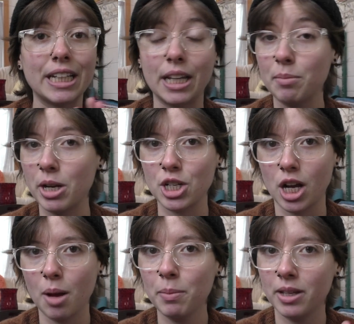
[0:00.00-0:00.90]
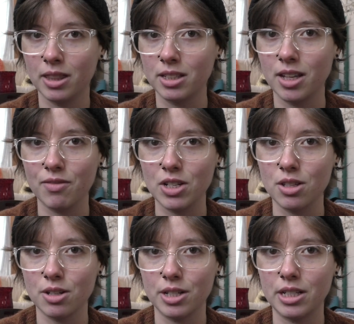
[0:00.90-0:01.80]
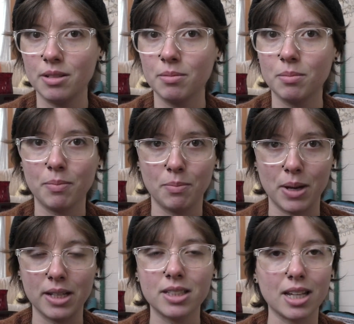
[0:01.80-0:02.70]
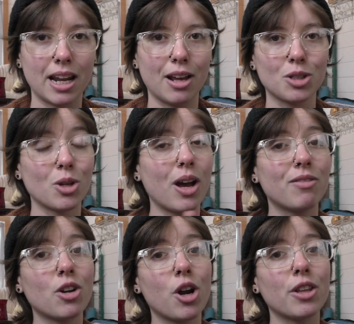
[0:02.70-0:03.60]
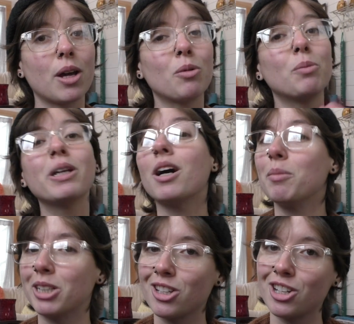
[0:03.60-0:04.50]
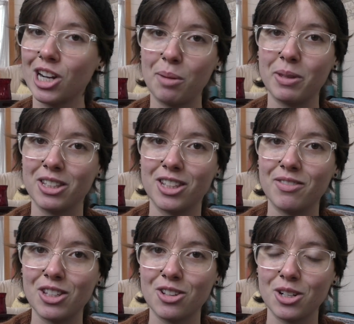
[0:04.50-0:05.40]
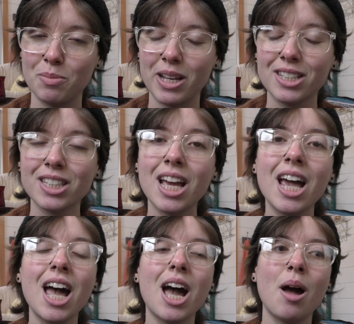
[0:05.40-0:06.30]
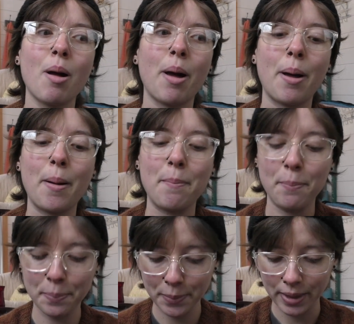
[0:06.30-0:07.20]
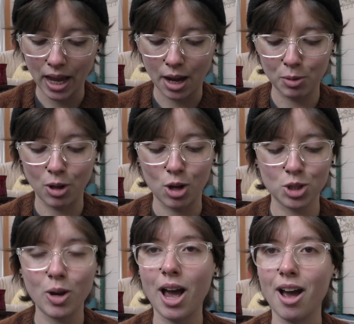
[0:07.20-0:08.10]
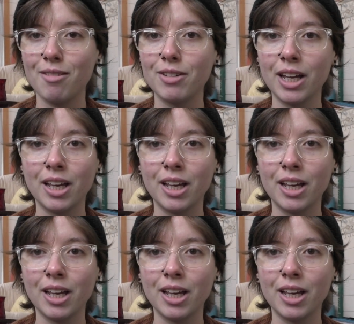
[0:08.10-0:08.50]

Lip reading: in my shop in the 70-30 base, and I also have yarn that will be coming to the shop in the 70-30 base. I will also have